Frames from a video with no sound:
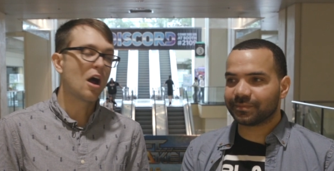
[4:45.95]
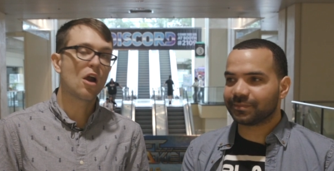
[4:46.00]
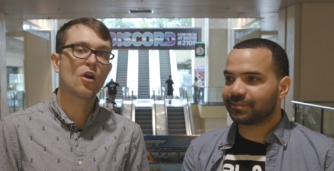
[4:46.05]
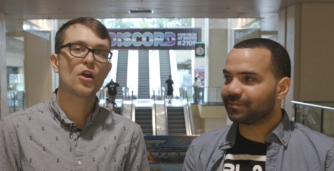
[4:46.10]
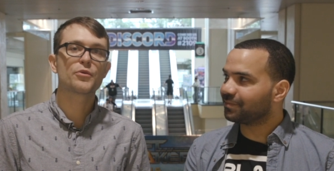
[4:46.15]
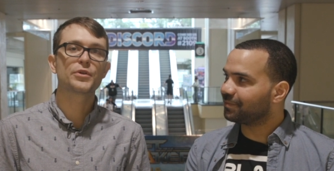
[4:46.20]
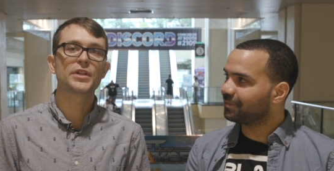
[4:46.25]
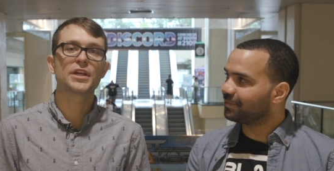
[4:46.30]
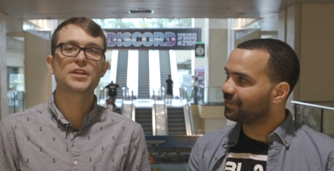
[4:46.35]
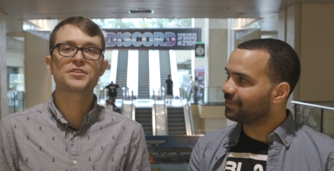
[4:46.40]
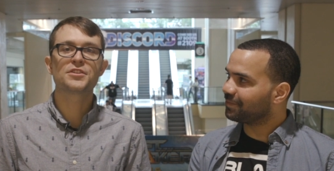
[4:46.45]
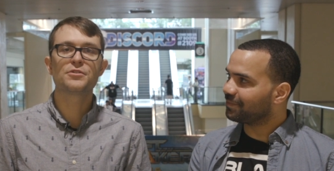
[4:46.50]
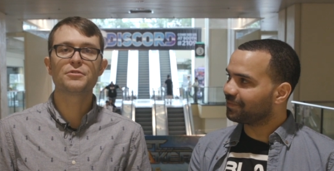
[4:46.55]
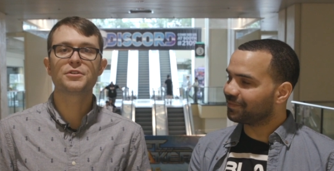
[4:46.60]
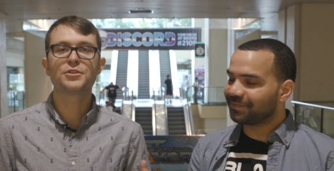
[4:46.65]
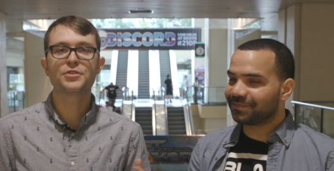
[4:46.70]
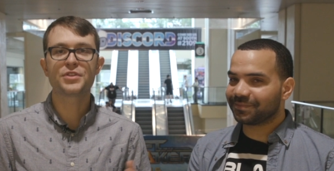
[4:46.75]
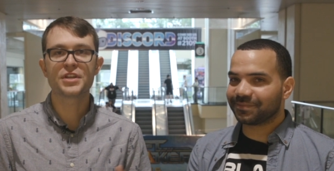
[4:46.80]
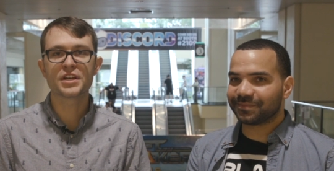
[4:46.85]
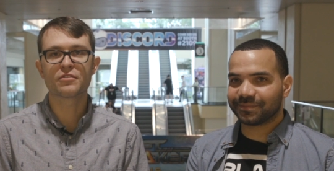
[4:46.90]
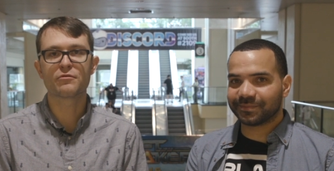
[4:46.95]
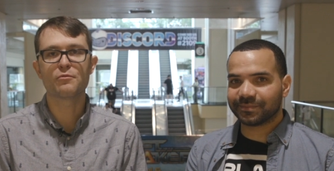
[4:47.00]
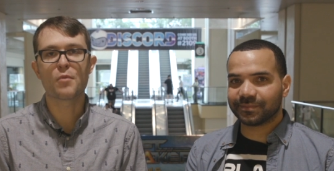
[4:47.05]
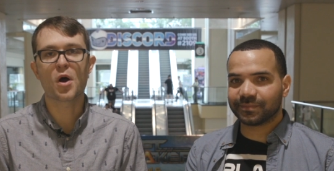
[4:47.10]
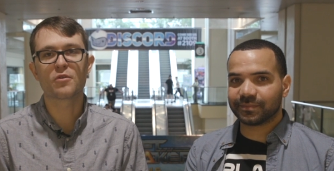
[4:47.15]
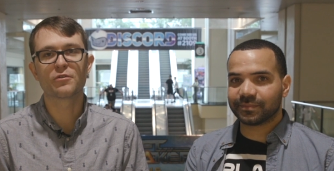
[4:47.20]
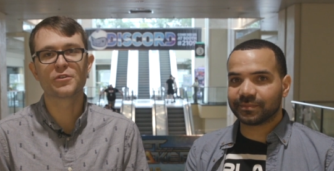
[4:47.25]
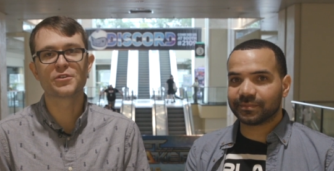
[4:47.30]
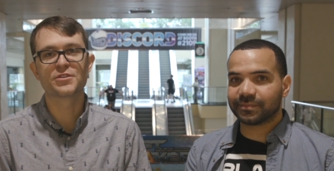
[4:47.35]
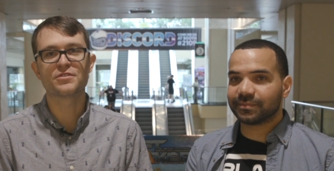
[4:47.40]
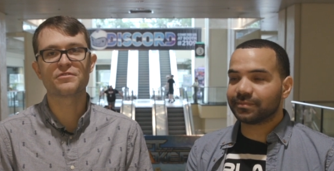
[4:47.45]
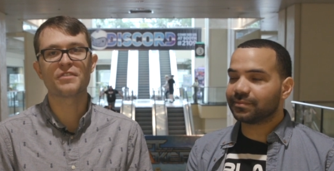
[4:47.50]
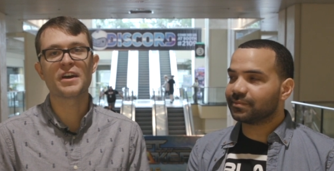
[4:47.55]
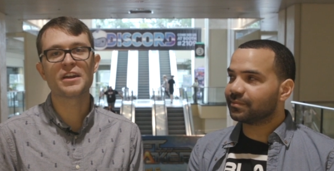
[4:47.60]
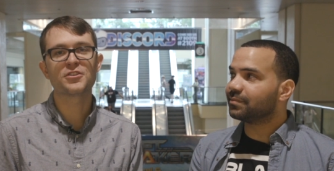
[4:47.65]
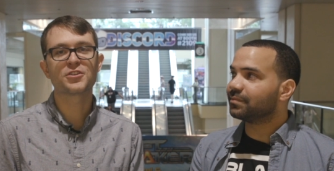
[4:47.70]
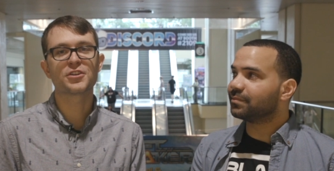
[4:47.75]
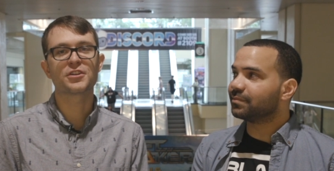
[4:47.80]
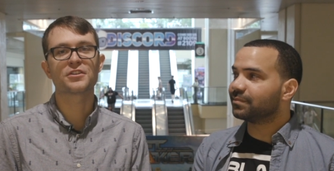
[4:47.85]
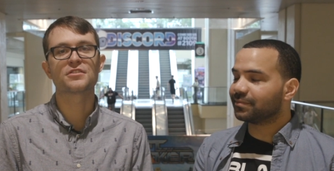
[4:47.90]
Speaker 1: All right, well, let us know what you think of Marvel's
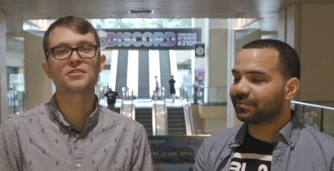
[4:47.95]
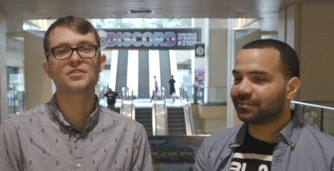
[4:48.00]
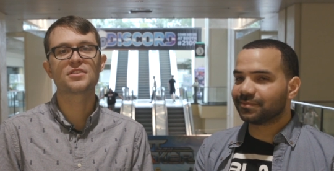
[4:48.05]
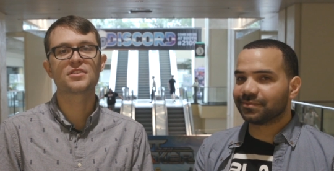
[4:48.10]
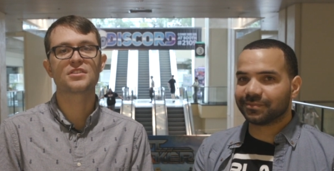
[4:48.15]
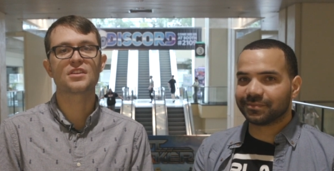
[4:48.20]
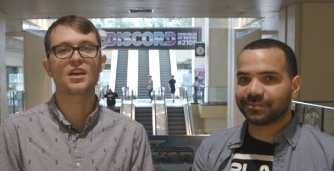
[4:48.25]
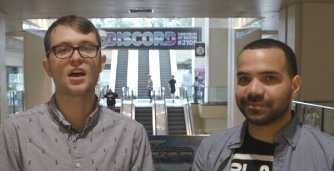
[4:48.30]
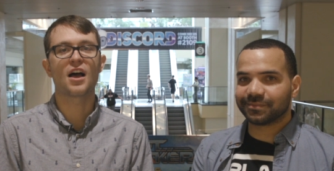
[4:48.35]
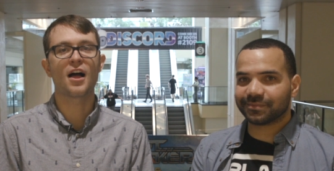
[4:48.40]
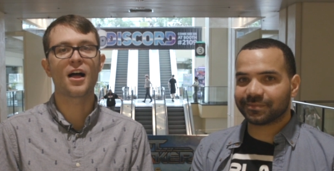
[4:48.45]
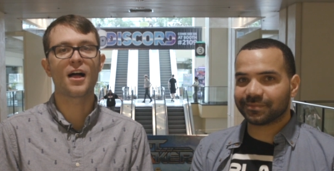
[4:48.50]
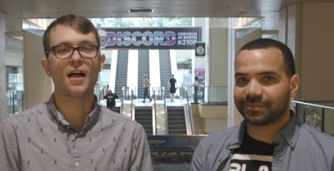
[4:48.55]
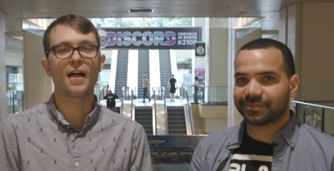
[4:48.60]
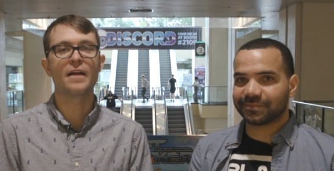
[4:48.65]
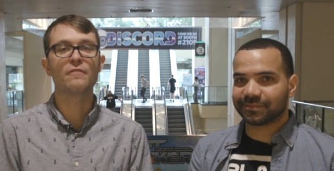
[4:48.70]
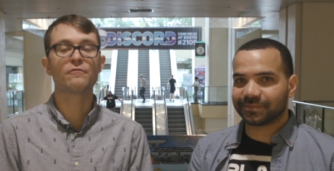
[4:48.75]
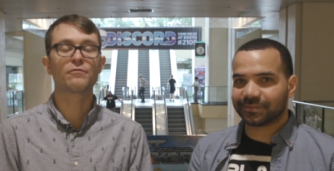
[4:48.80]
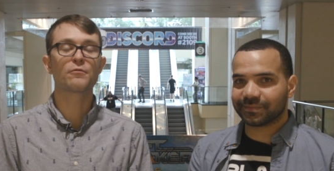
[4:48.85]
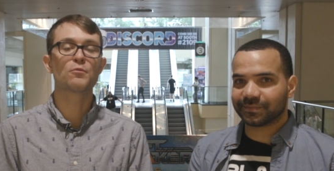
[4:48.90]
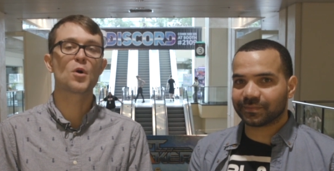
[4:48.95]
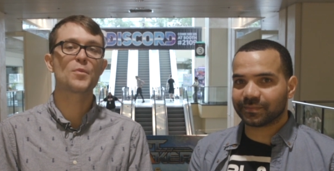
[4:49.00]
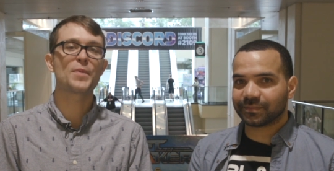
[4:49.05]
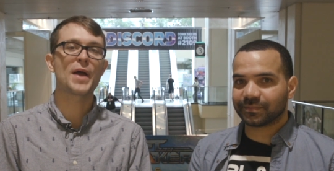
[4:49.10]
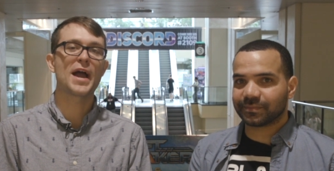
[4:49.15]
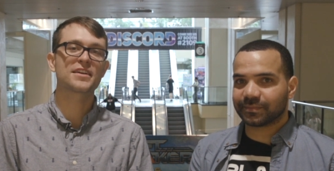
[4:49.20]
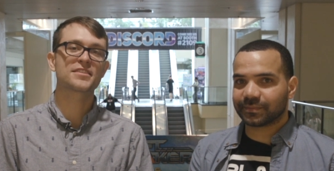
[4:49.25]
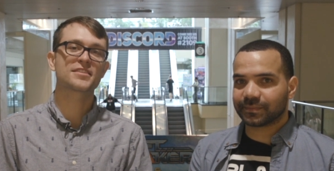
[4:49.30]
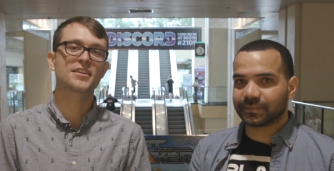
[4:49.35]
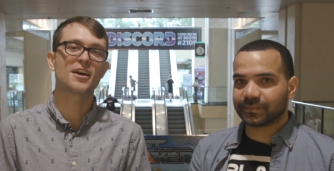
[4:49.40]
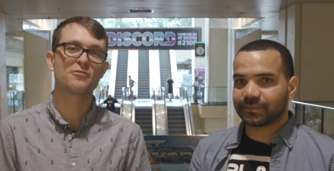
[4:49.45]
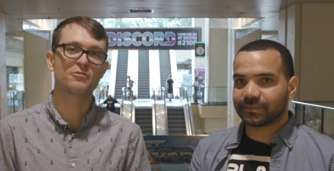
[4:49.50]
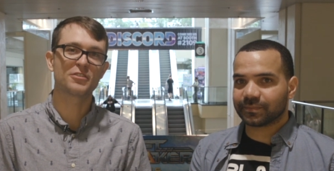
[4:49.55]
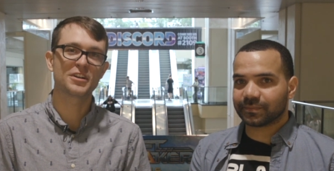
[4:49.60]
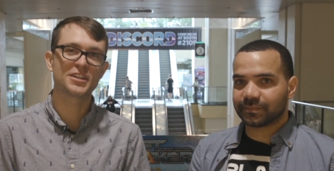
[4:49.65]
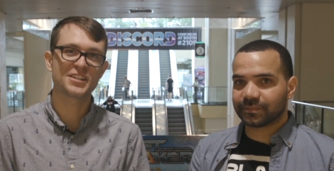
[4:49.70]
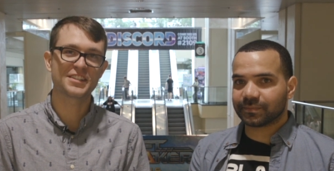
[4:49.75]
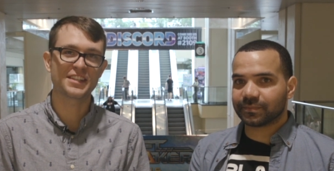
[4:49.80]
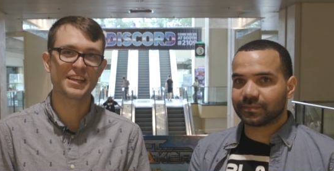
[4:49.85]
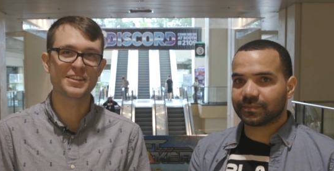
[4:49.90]
Avengers. Uh, and for more PAX
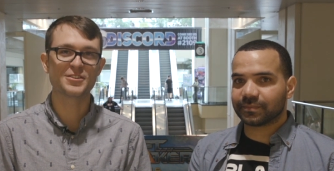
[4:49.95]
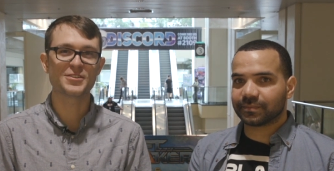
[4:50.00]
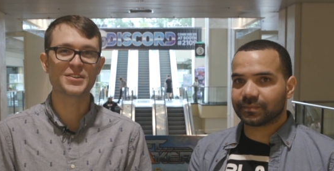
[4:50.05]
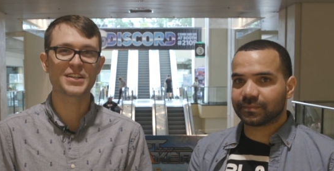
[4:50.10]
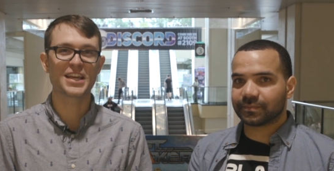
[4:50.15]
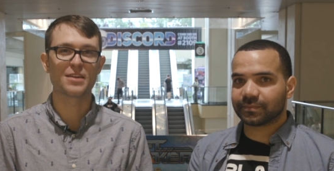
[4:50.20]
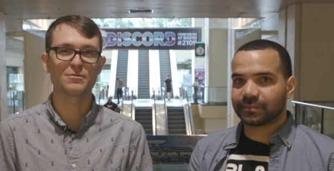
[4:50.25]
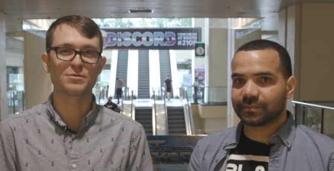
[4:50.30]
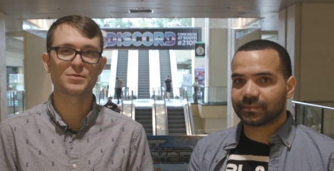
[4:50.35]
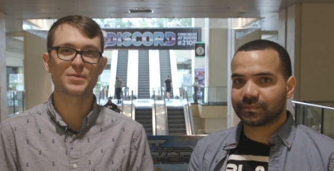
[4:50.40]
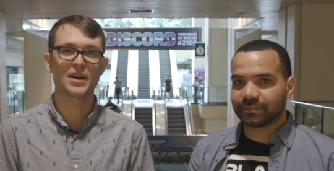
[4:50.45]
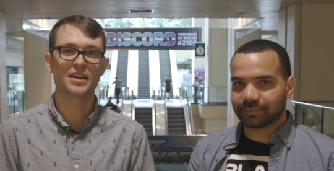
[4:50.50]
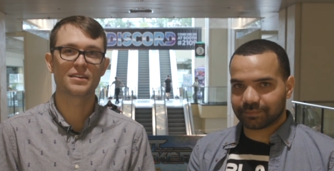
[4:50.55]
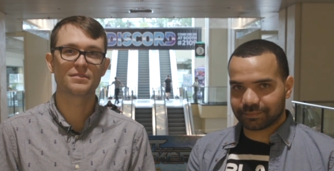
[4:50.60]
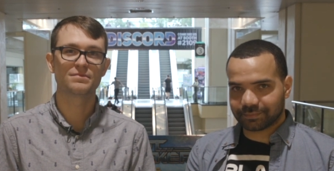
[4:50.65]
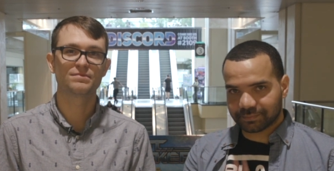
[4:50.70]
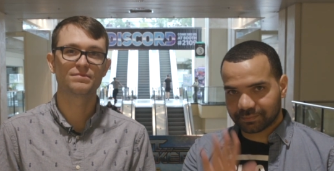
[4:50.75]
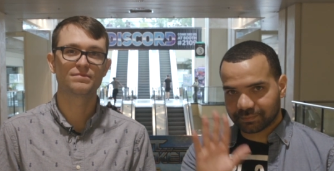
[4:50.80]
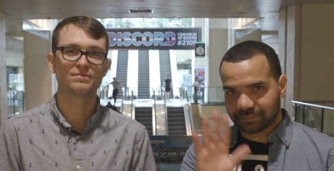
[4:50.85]
coverage, stay tuned to GameSpot.